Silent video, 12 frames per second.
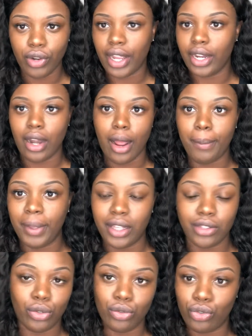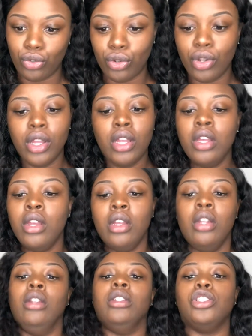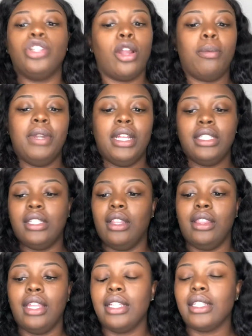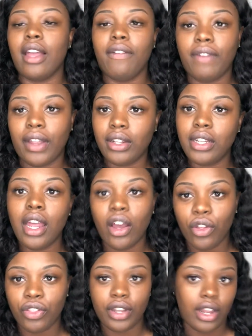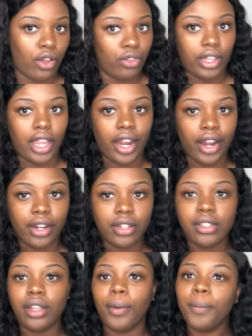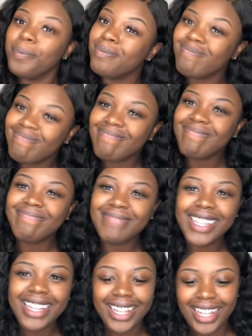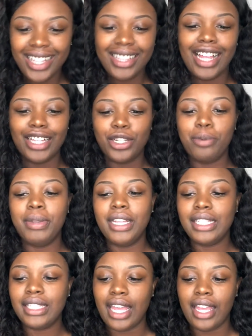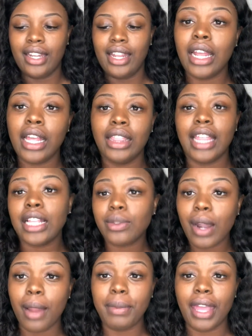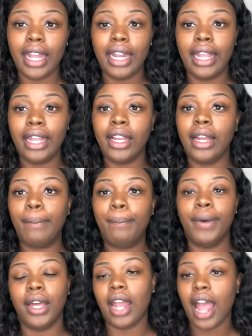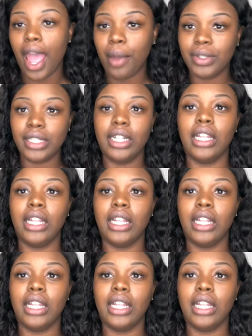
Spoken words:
economic, social determinants and things that affect health and healthcare. So that's your BSN. That's what I'm getting. But I was too